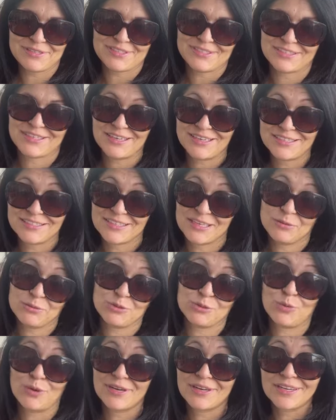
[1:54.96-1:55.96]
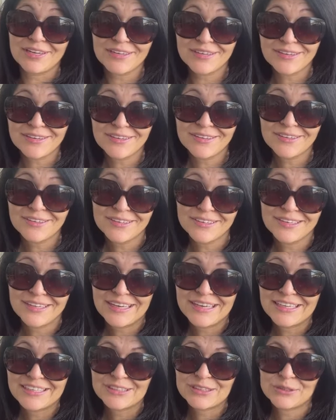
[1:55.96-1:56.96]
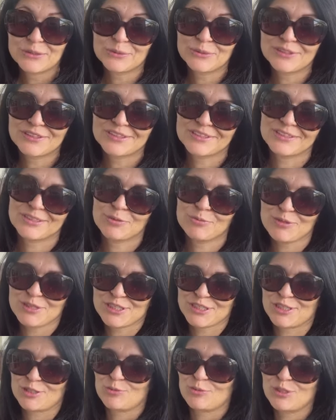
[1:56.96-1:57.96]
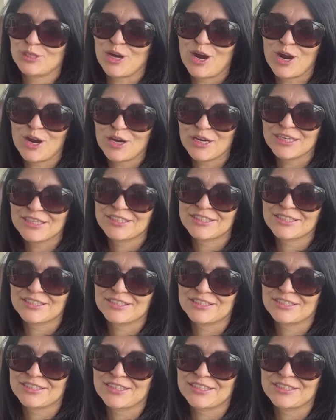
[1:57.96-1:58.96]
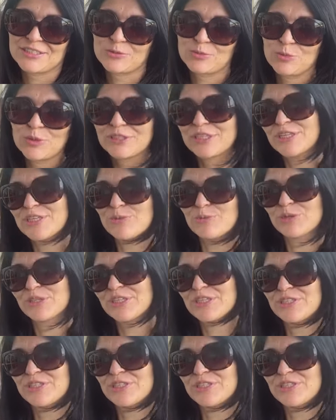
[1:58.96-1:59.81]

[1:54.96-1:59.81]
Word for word: just kind of say what you want to hear so it's to me it's just really hard because it's it's what they really